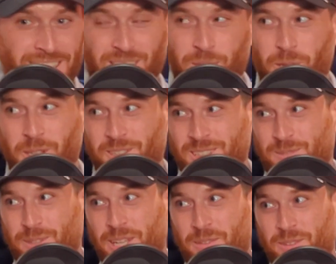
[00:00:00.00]
a bit of
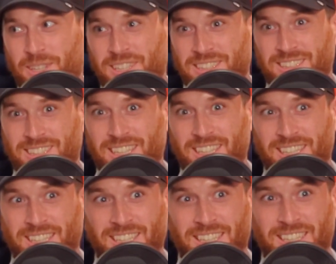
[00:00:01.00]
respect because
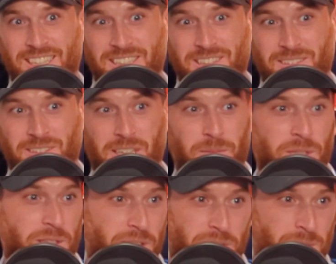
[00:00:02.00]
I mean,
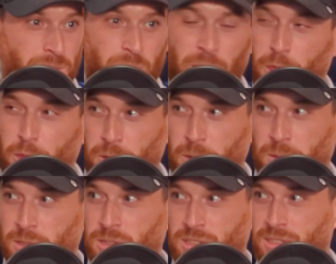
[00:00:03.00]
they're what, 3
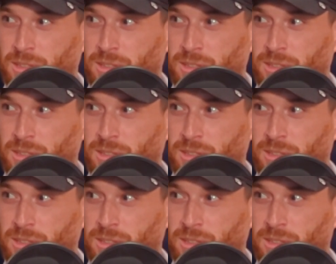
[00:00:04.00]
wins and a